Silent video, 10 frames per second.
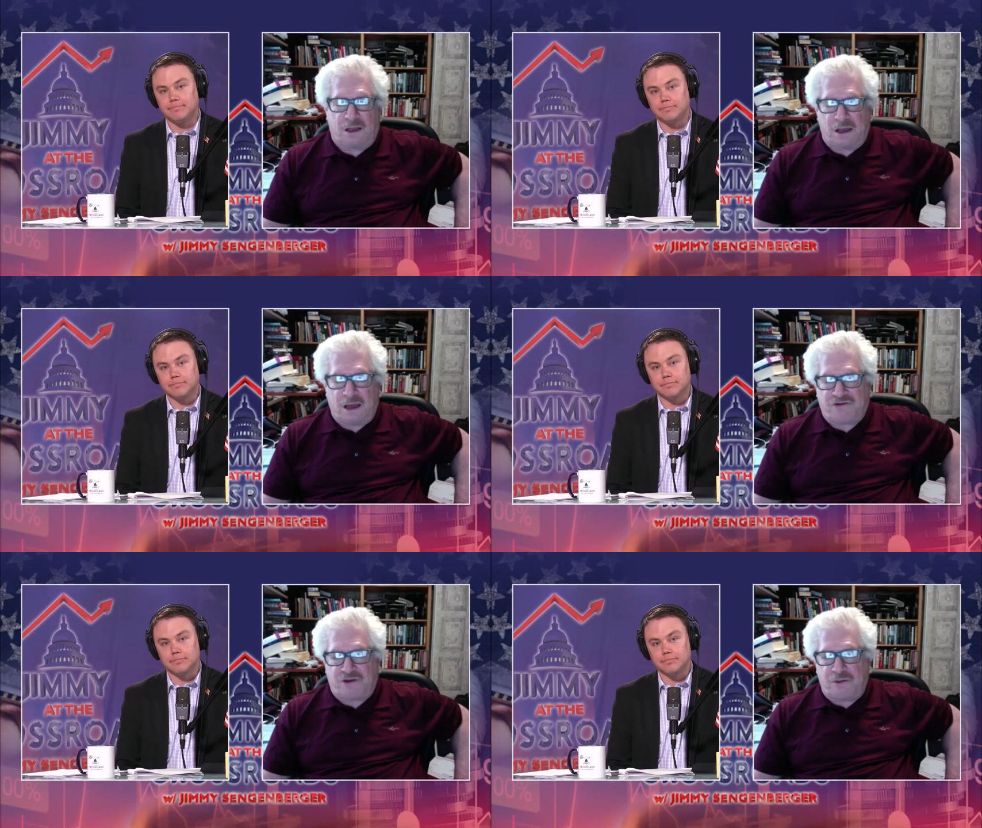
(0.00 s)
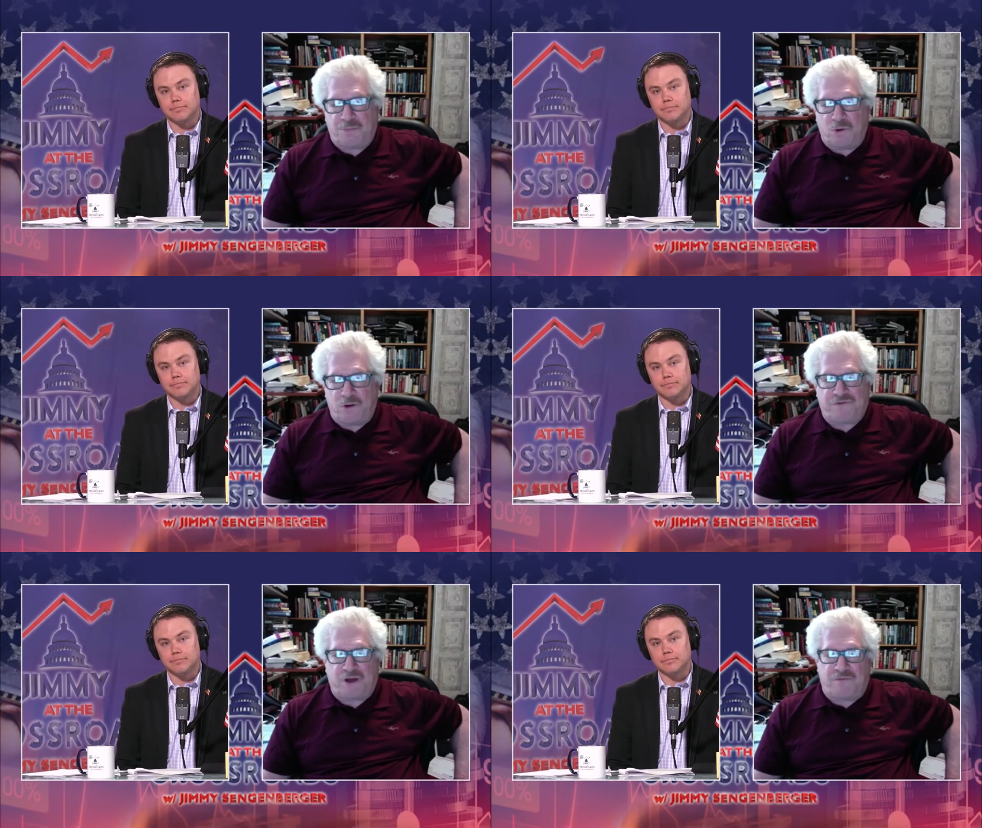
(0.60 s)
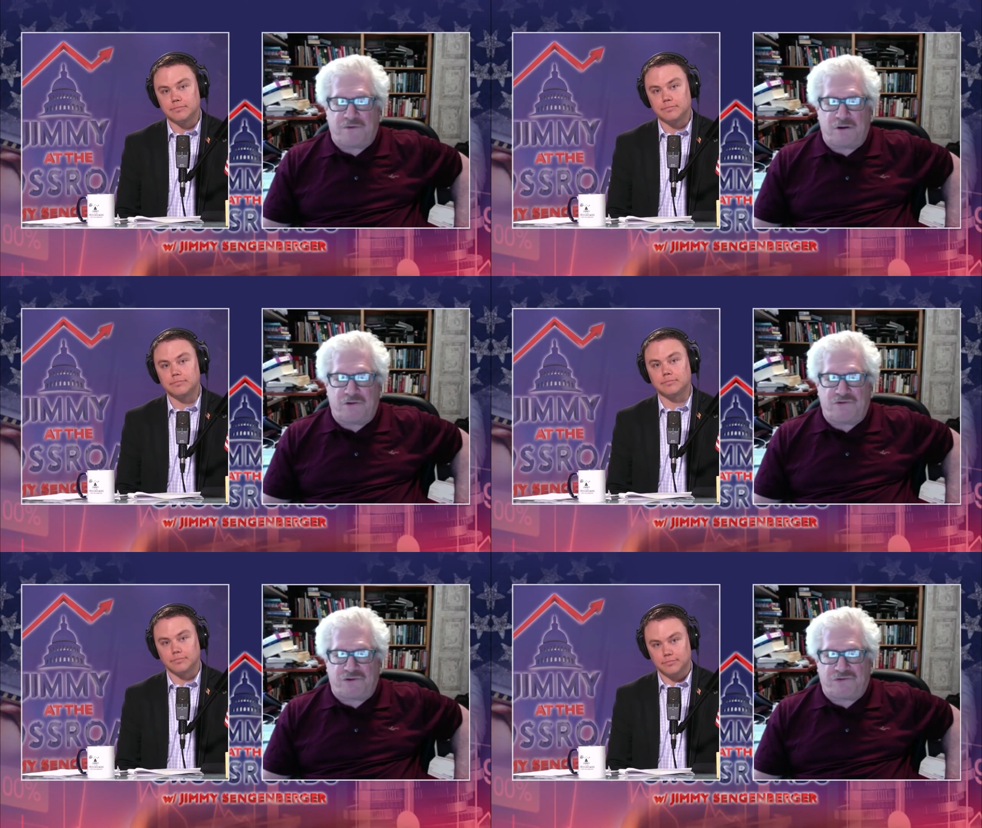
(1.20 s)
Speaker 1: Yes, and the Board of
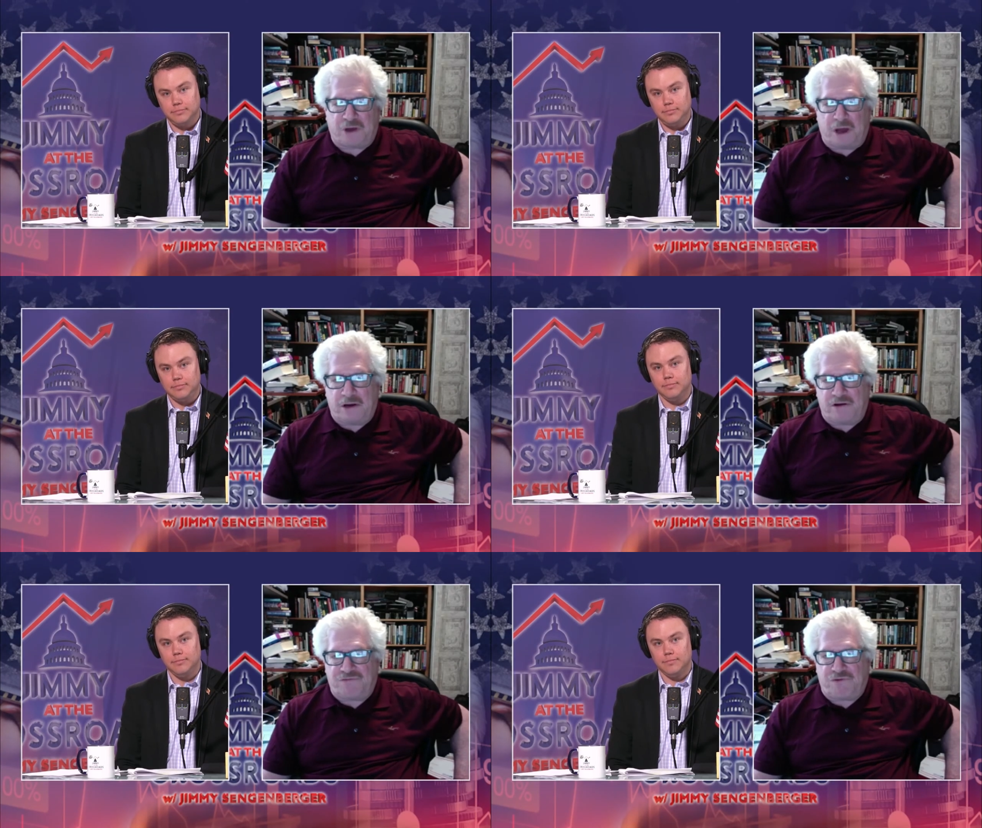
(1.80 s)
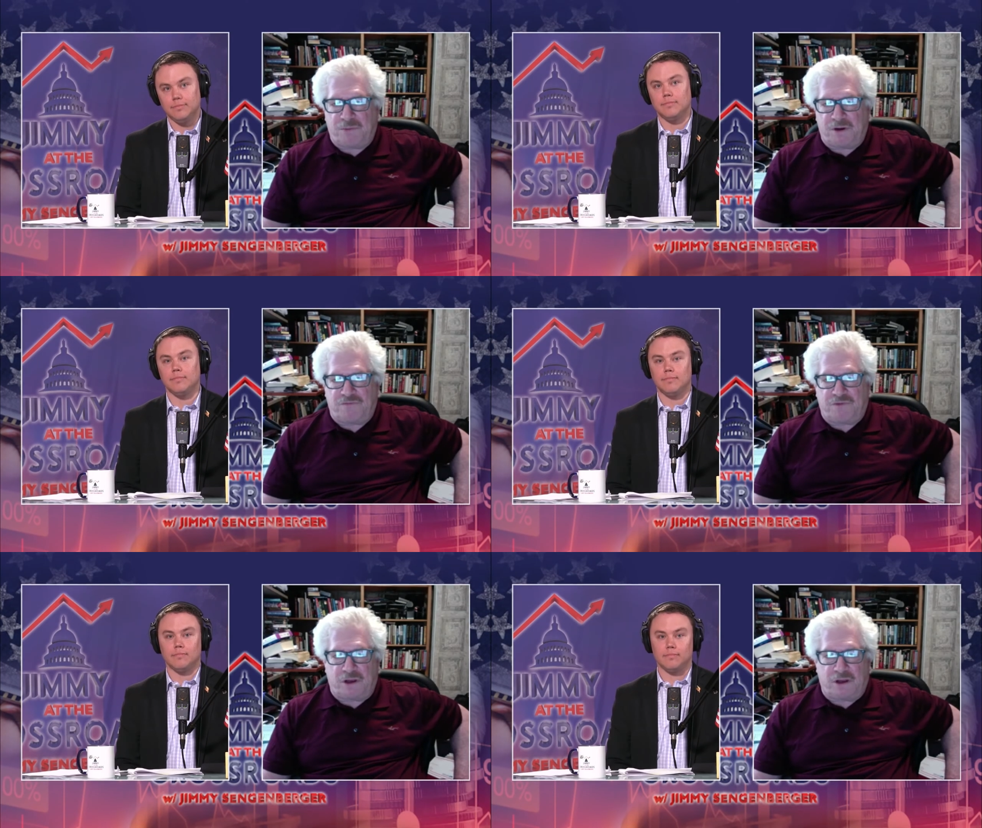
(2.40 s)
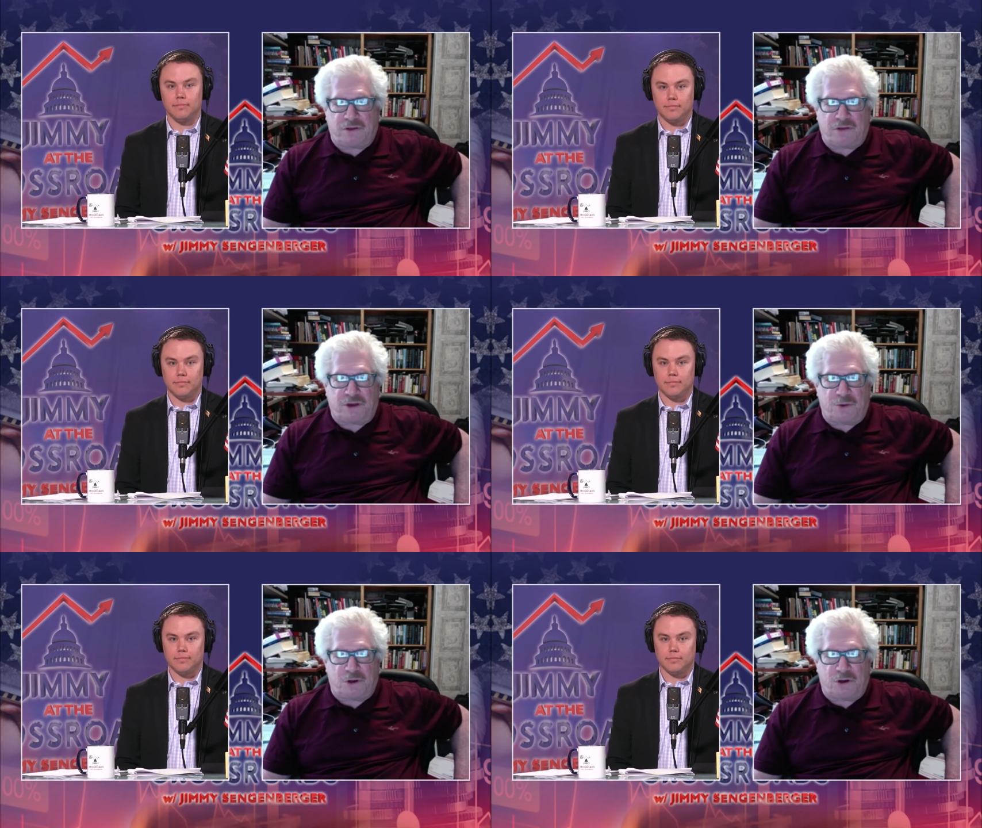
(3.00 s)
Governors decided affirmatively that
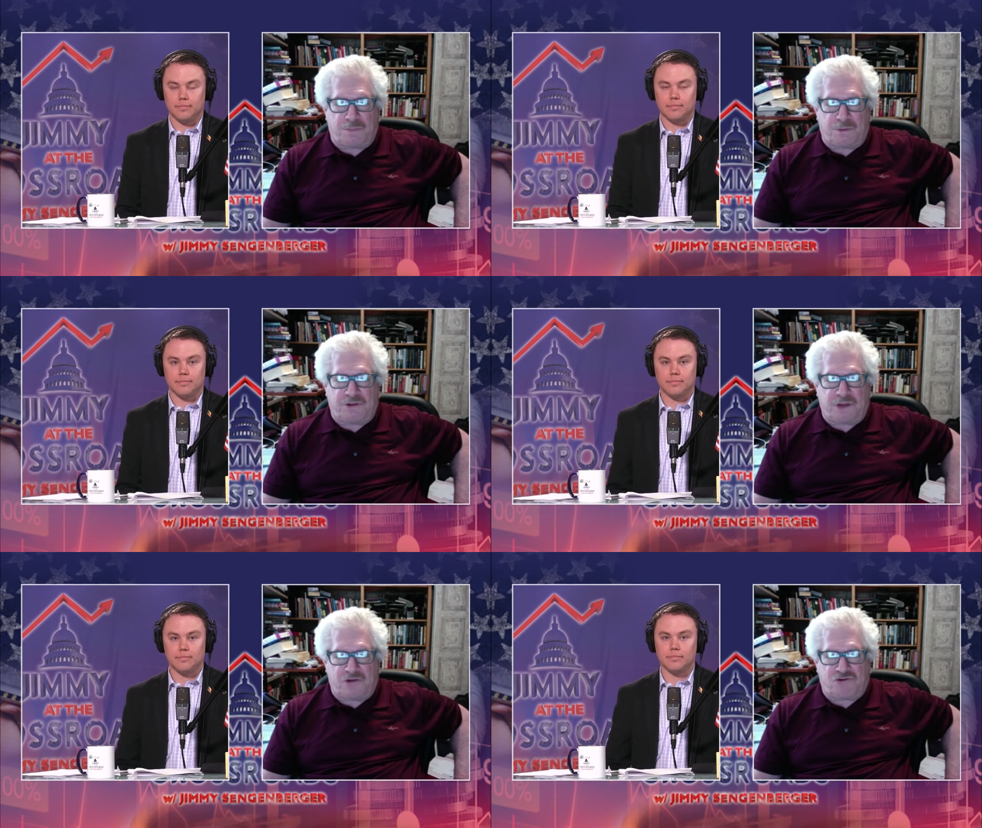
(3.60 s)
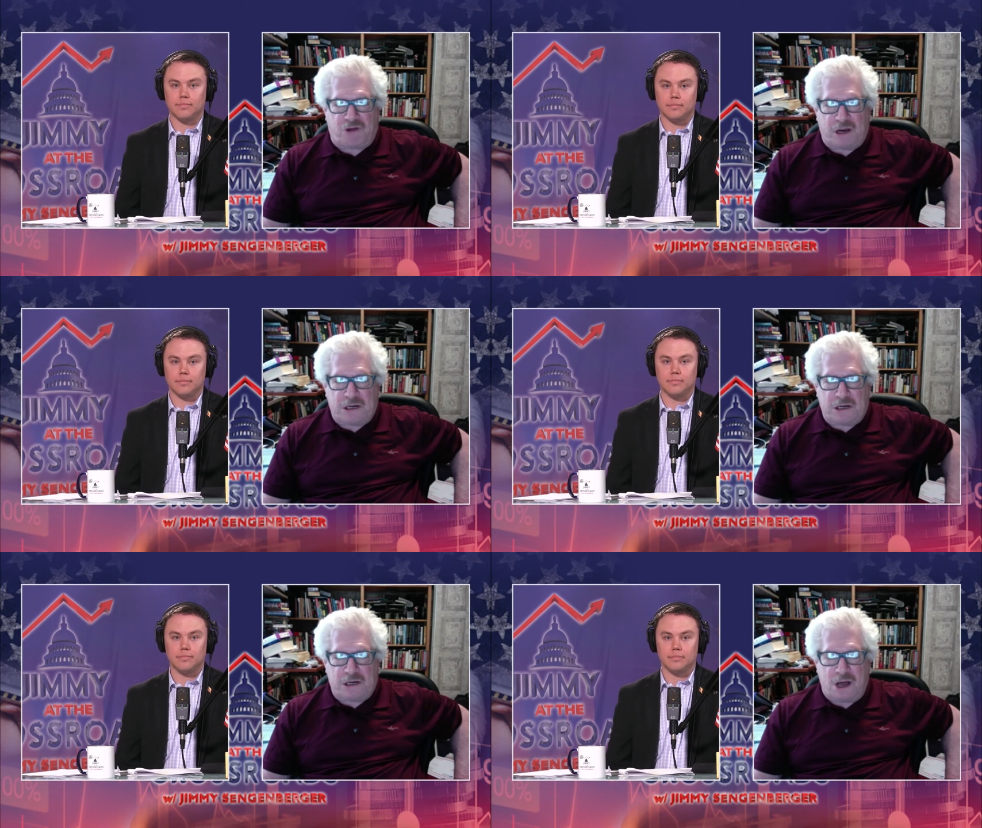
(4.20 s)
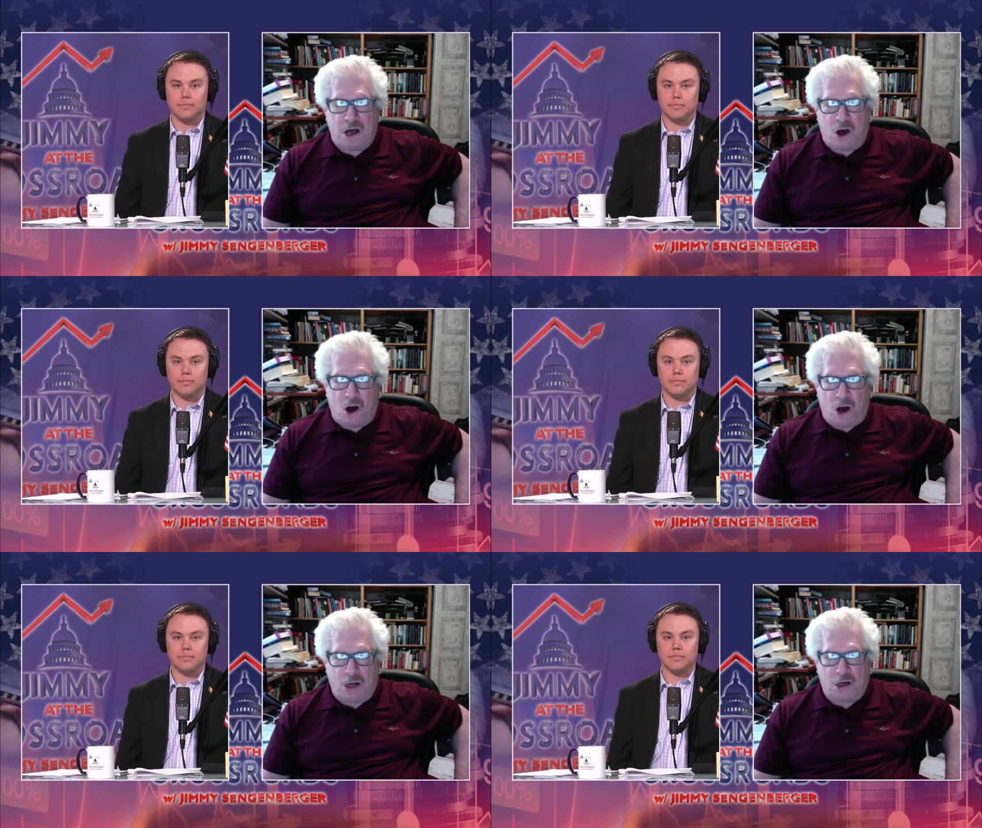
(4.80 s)
they were going to put that trend
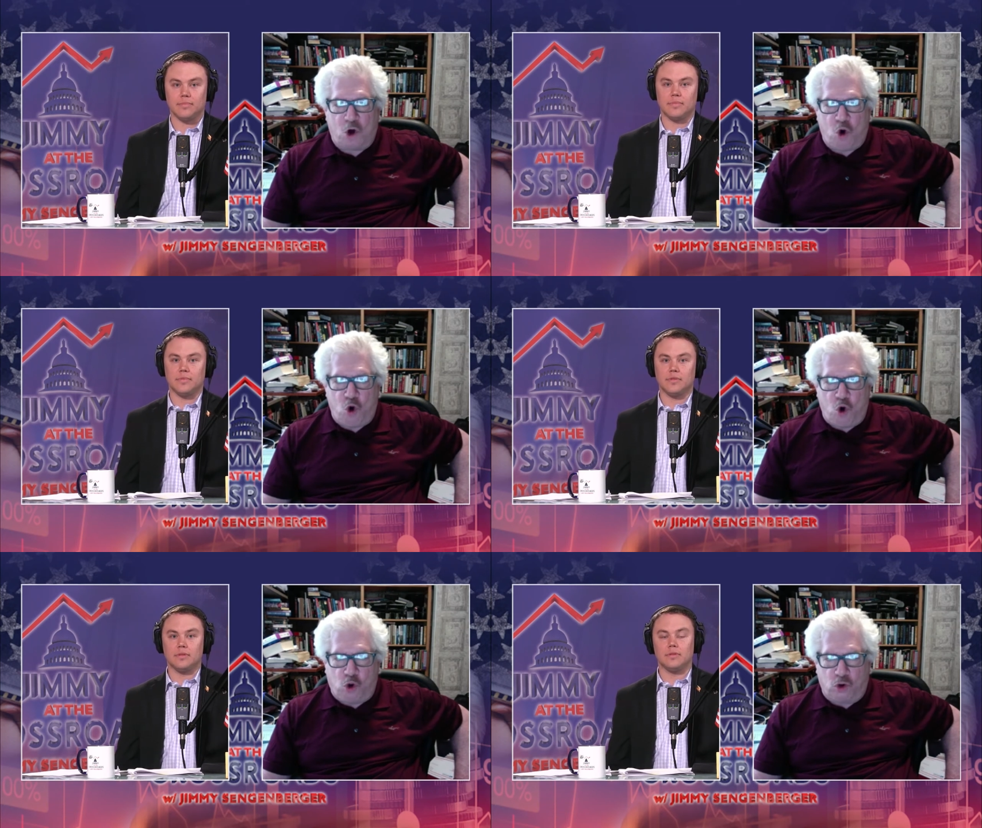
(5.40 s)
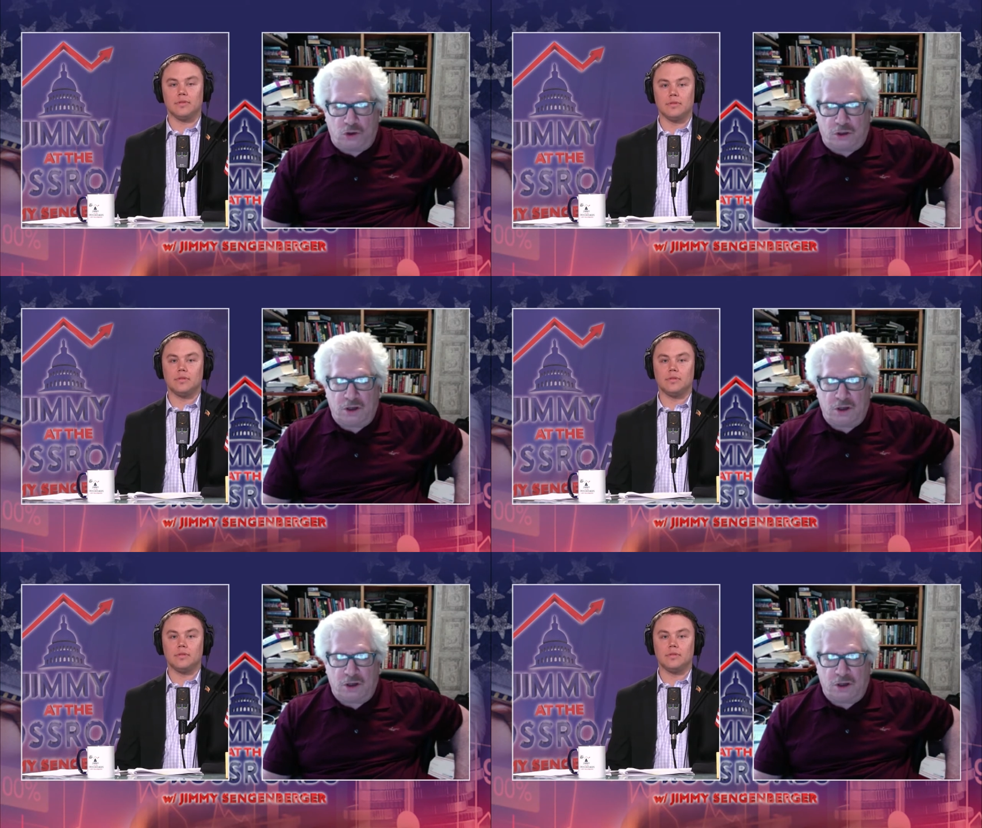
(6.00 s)
on hold